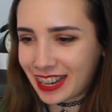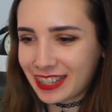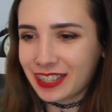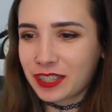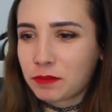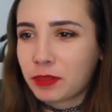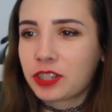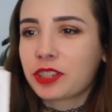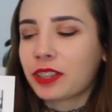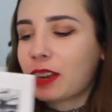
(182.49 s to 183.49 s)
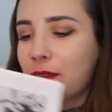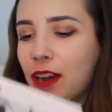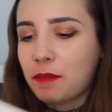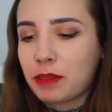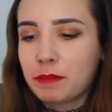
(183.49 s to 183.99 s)
I just butchered that.
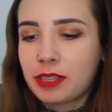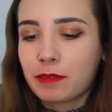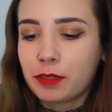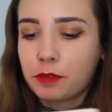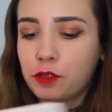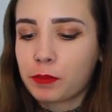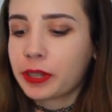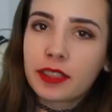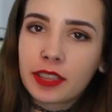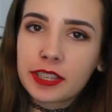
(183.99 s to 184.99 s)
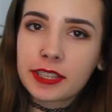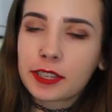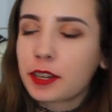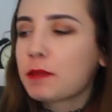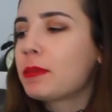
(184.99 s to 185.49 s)
Wow, I probably sound so stupid. This is
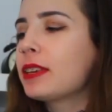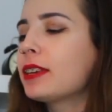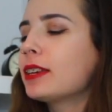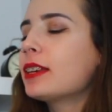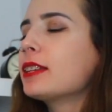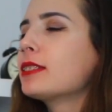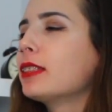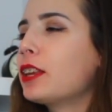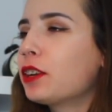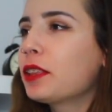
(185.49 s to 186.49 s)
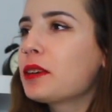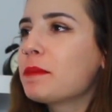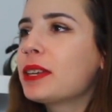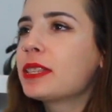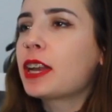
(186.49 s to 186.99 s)
their EP. It's literally
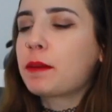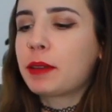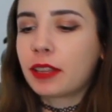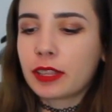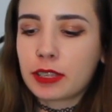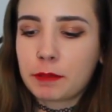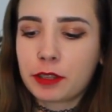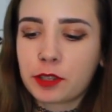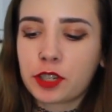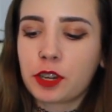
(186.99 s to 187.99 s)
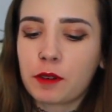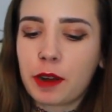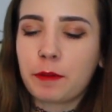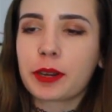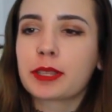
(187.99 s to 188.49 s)
amazing. I picked this up at their show.
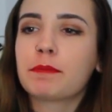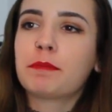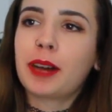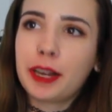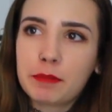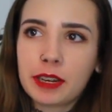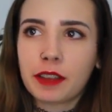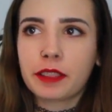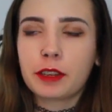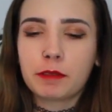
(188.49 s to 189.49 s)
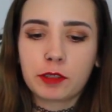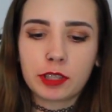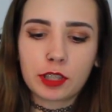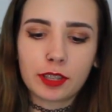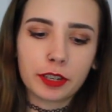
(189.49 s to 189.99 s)
I wanted to buy Be Nothing, which
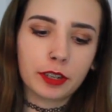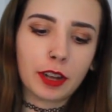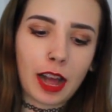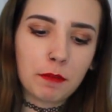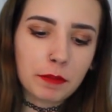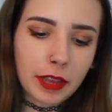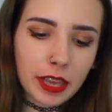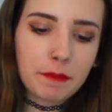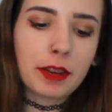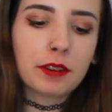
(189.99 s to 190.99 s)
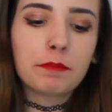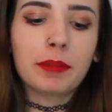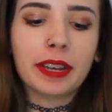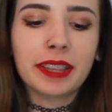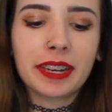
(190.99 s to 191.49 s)
is their album that came
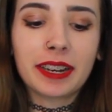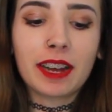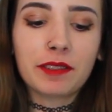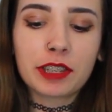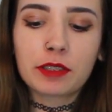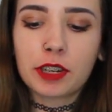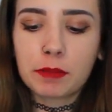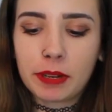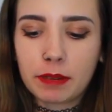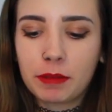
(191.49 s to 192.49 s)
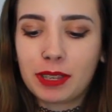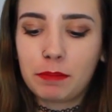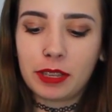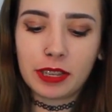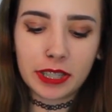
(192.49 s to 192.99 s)
out, but they didn't have it. So I just picked up the
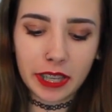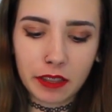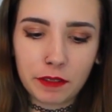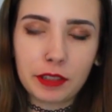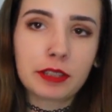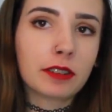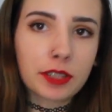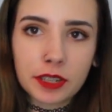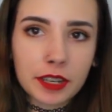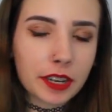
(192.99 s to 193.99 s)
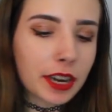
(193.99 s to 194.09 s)
EP because I love all the songs on here.